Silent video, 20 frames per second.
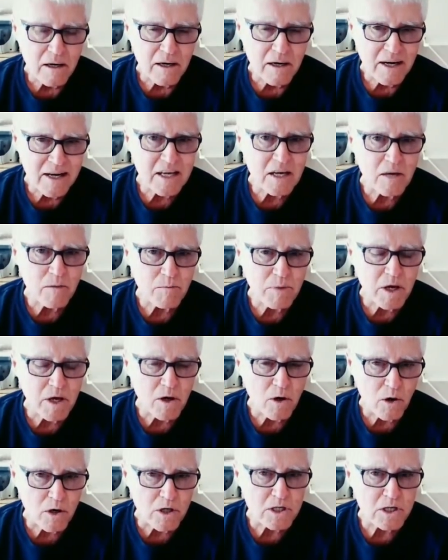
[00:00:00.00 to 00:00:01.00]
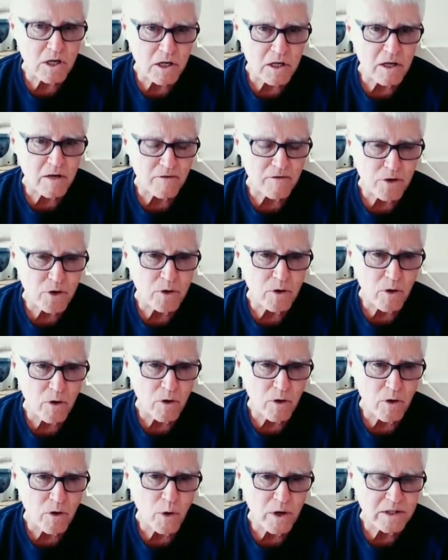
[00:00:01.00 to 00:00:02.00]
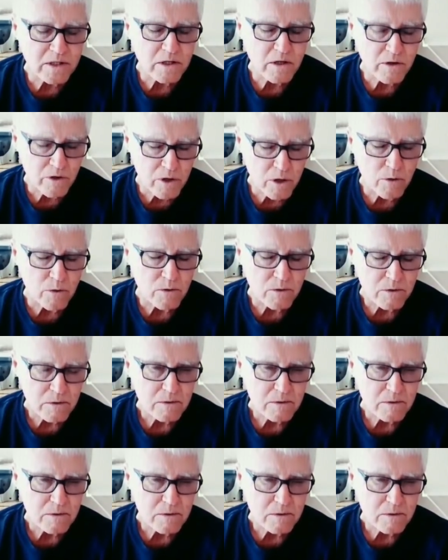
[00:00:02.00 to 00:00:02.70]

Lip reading: it can be costly if you don't know what to do.